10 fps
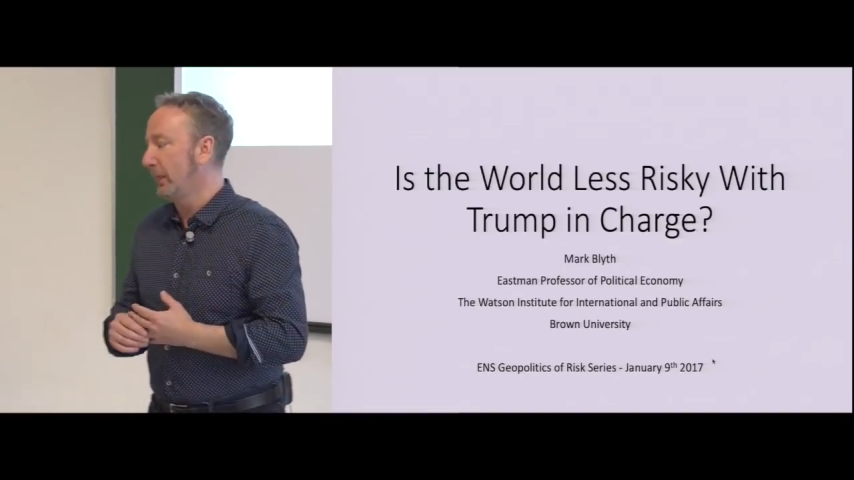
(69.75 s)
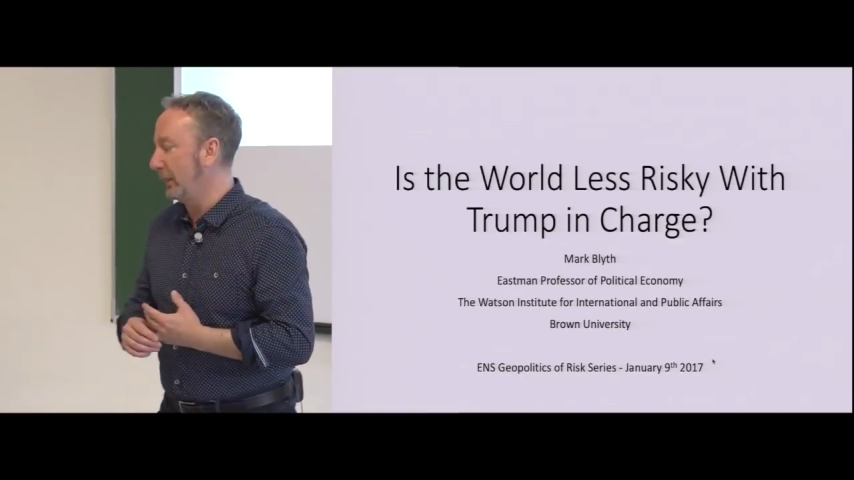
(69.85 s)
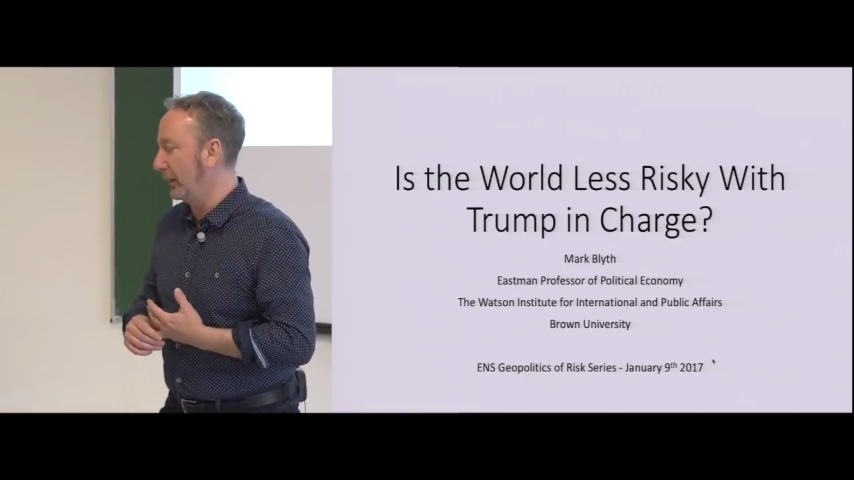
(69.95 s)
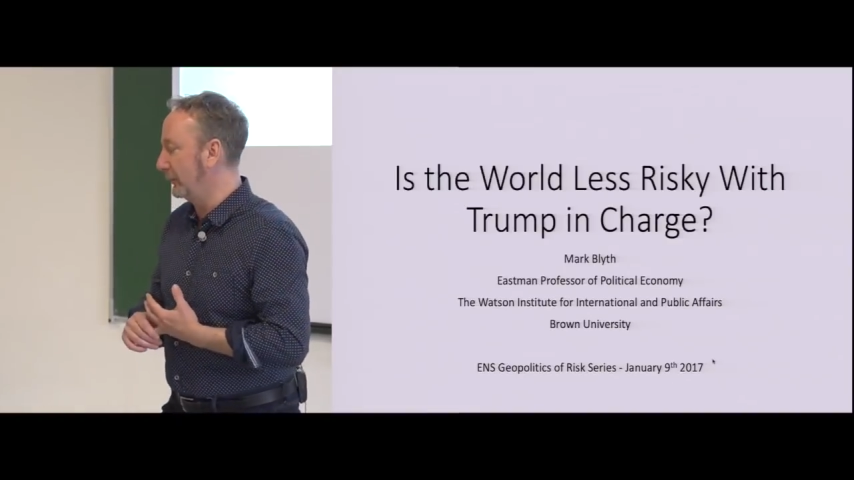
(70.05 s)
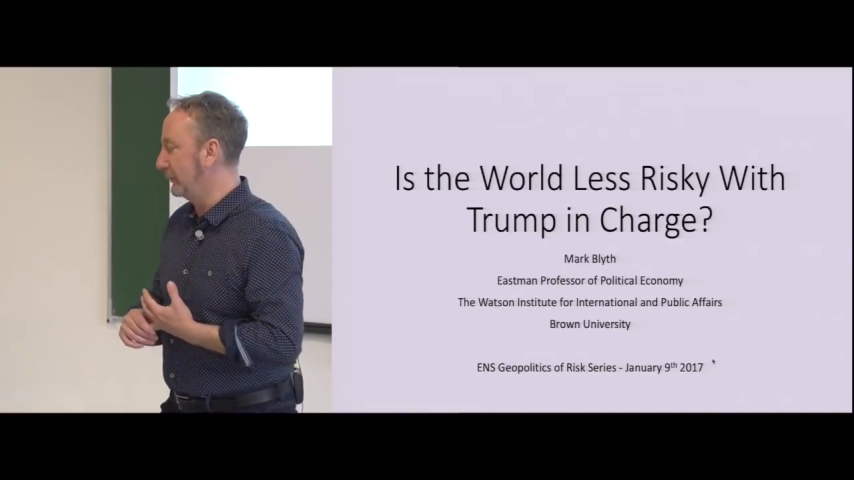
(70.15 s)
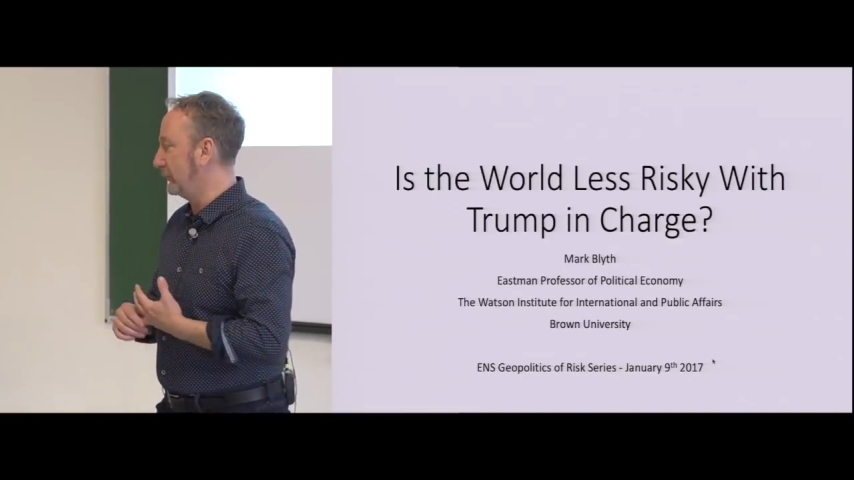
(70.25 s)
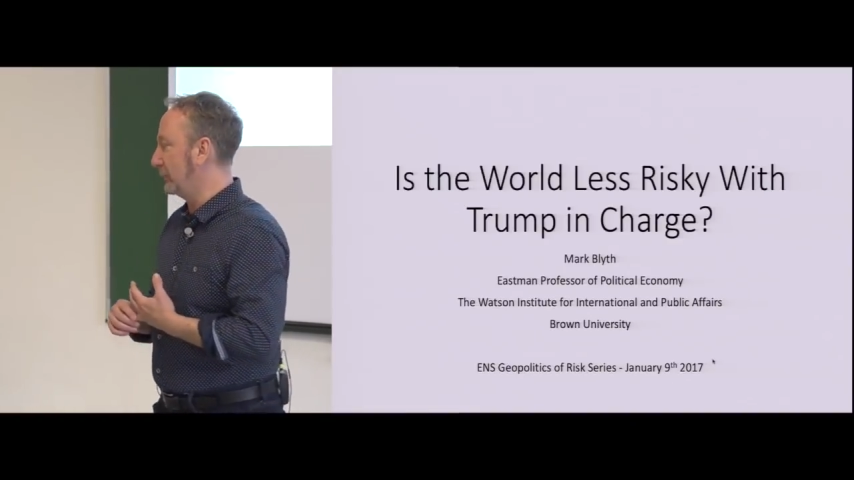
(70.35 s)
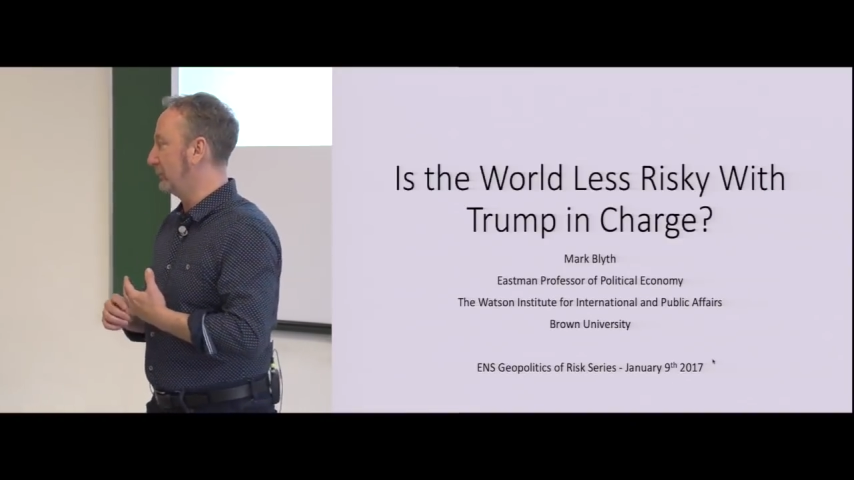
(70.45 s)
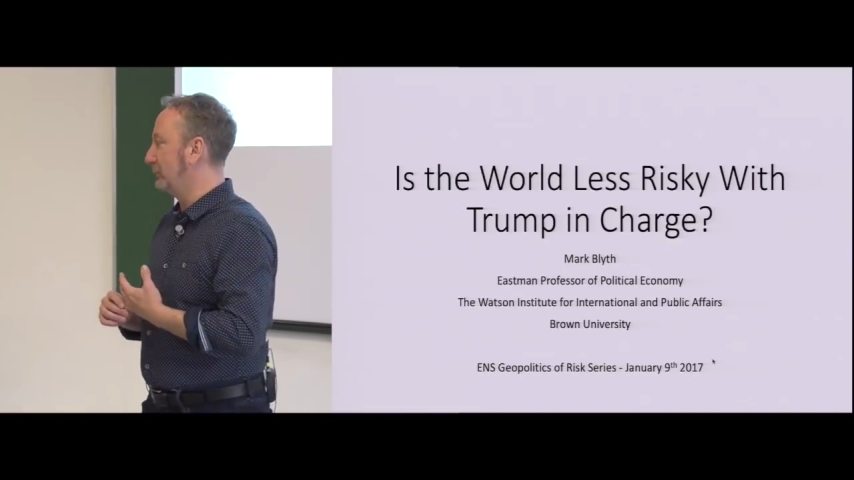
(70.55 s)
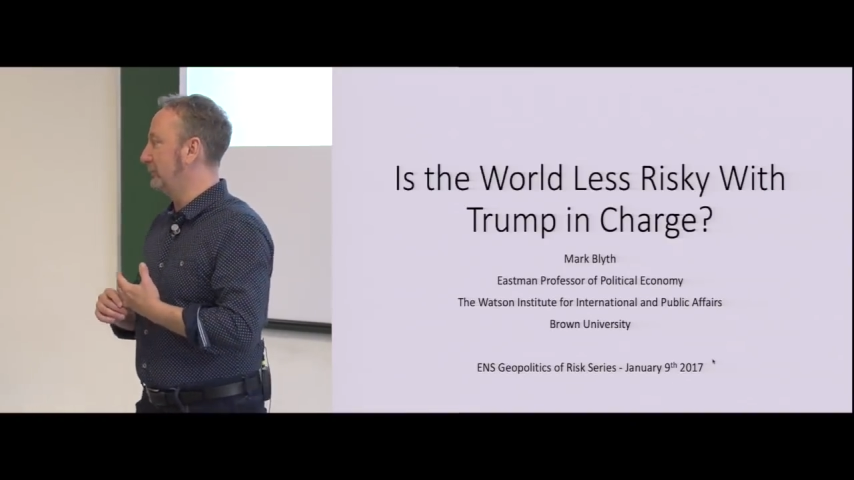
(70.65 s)
Now,
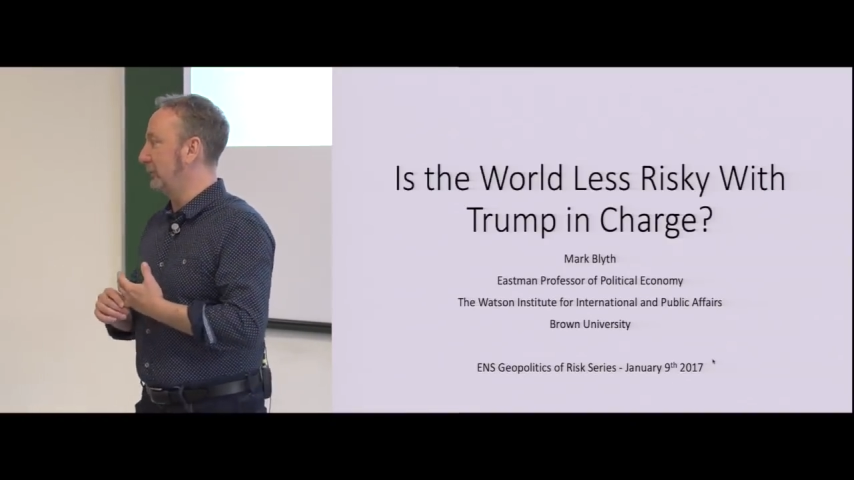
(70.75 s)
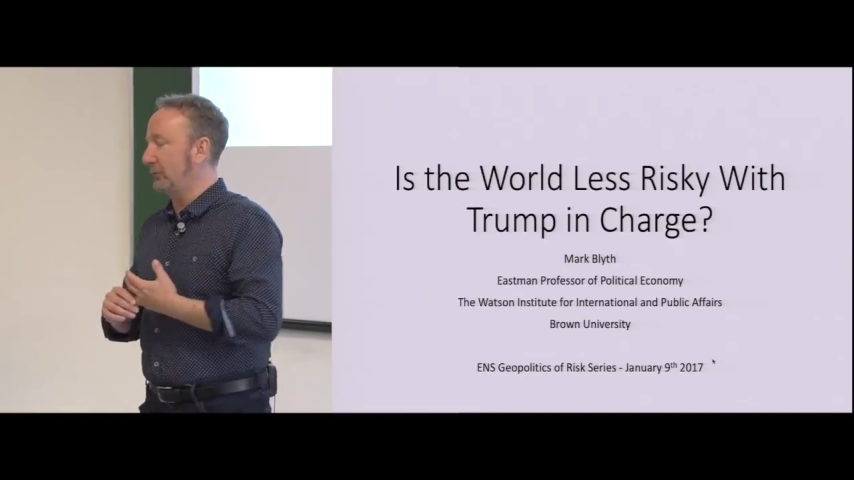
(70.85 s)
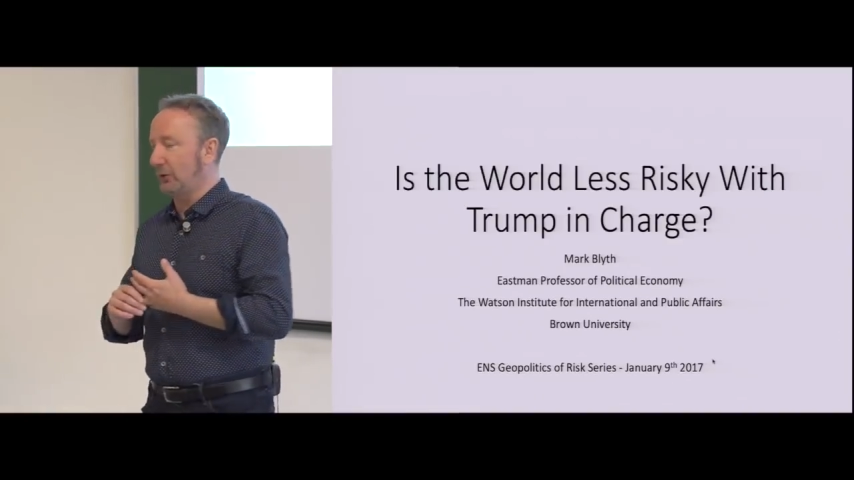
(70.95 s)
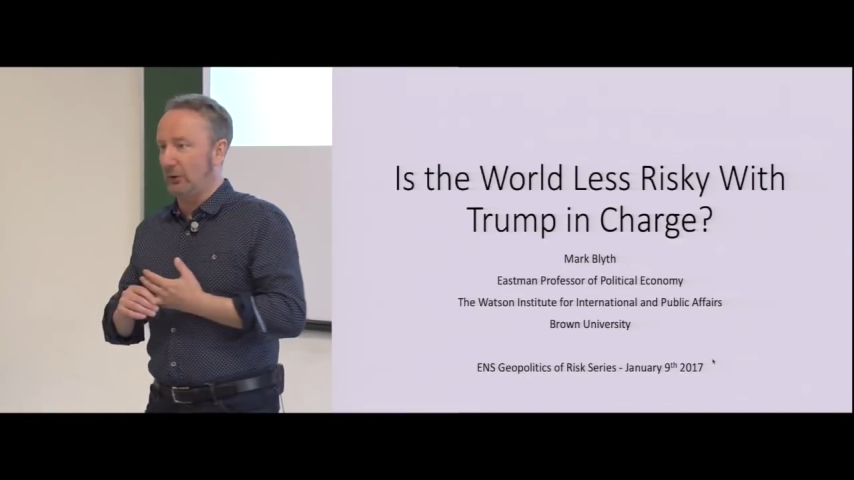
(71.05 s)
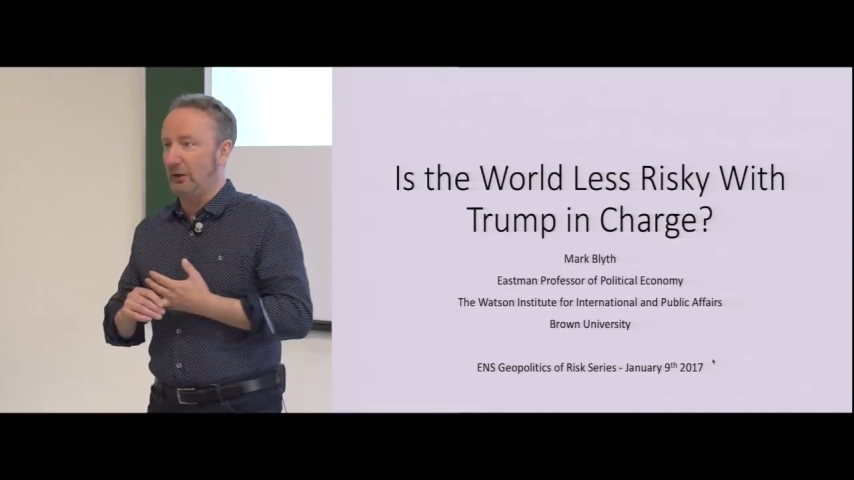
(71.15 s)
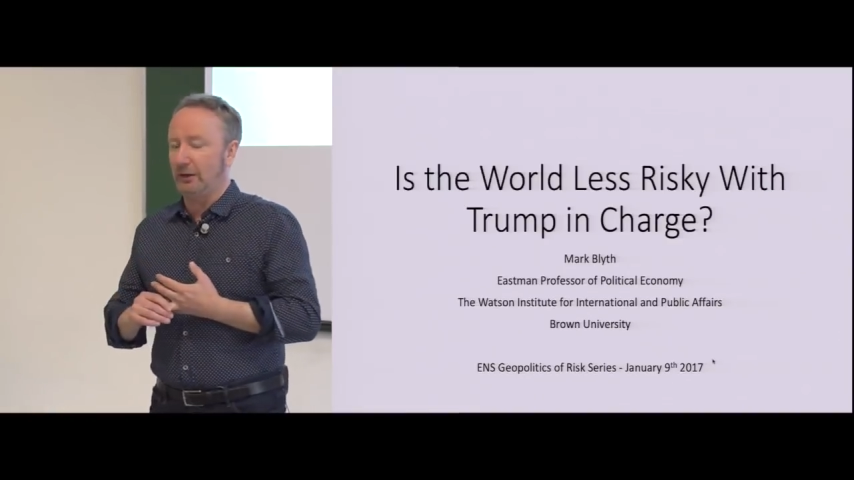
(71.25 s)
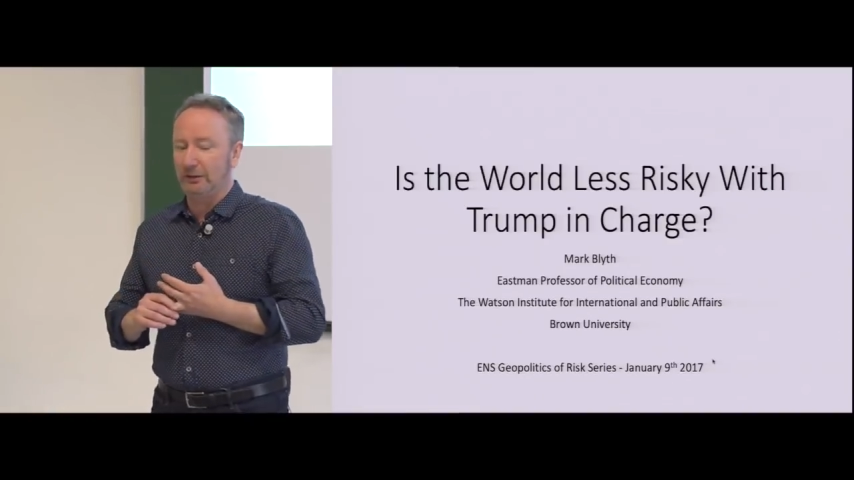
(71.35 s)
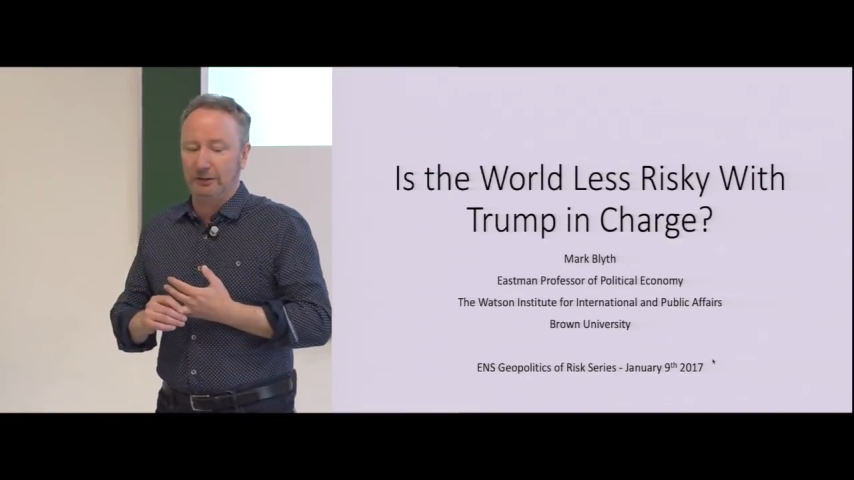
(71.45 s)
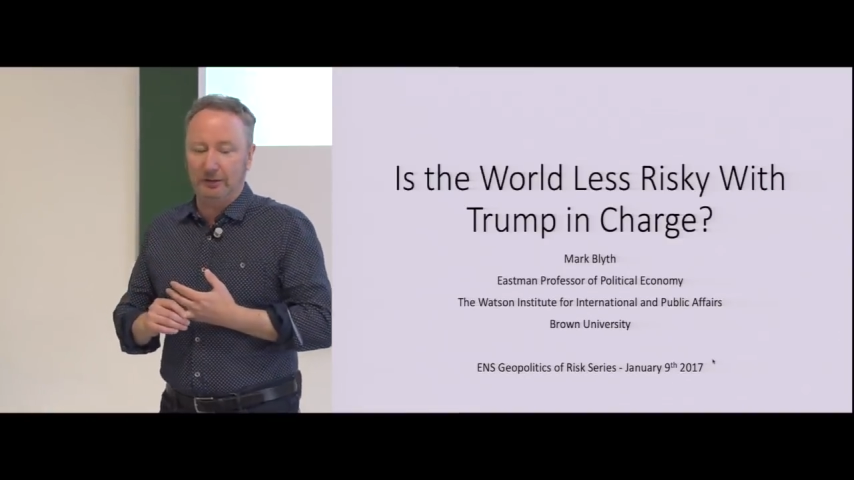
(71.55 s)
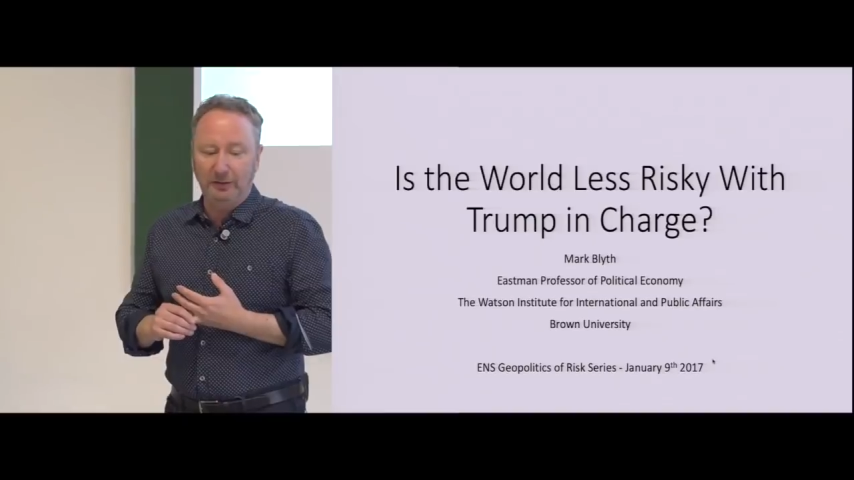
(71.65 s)
just for
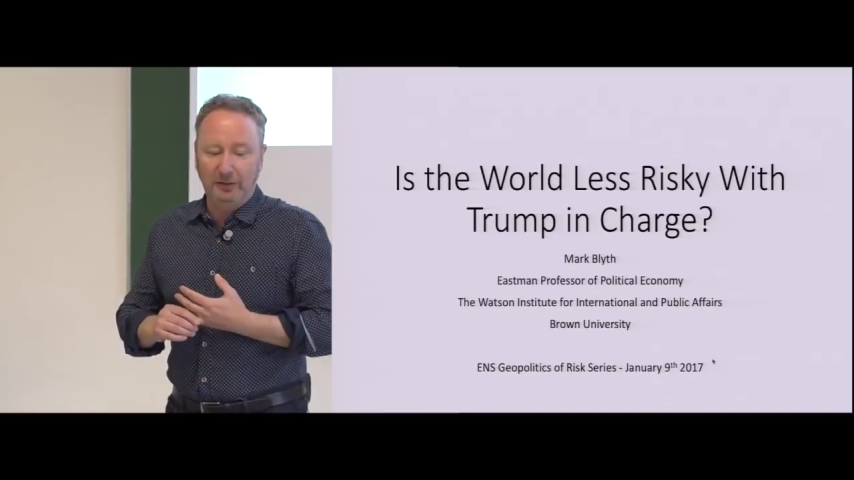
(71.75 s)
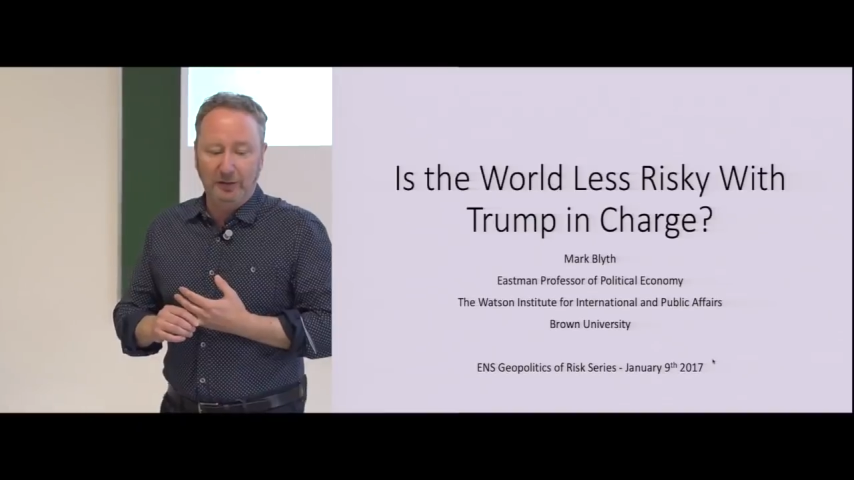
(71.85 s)
clarity,